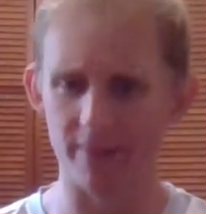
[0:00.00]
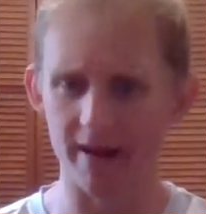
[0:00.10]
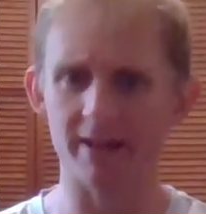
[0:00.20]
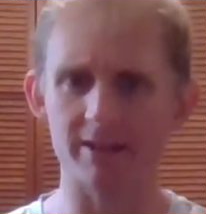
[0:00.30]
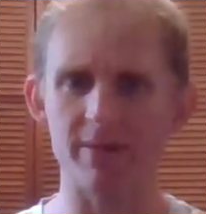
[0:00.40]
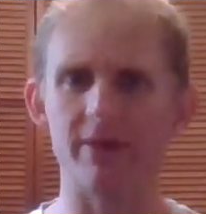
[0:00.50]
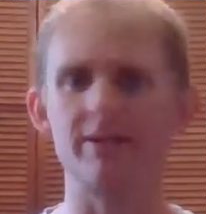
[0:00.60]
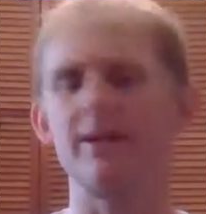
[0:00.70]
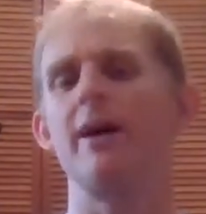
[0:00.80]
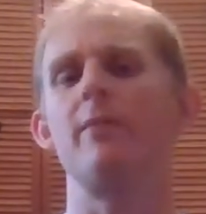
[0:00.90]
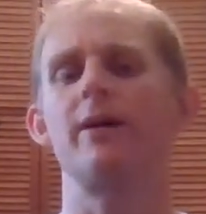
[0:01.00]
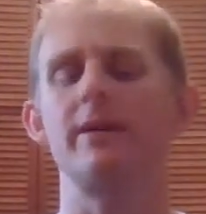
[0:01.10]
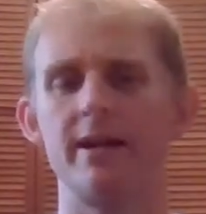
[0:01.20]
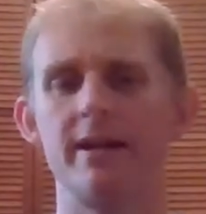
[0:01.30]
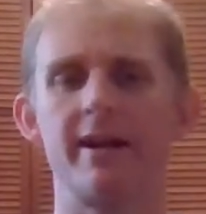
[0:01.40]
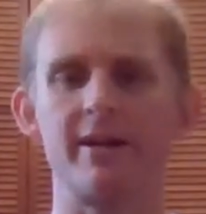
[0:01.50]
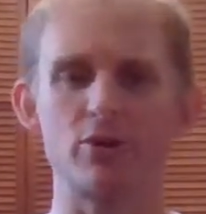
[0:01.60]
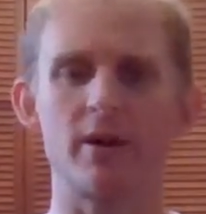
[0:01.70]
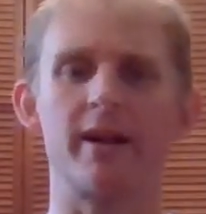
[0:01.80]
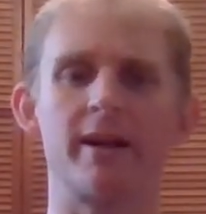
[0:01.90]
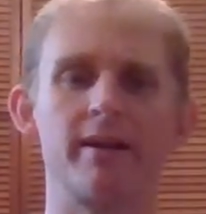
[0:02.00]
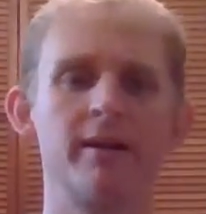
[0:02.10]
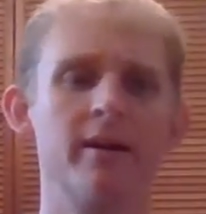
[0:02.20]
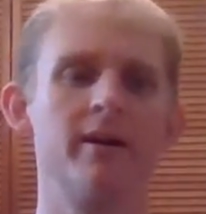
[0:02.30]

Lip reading: X amount of time I can dedicate to training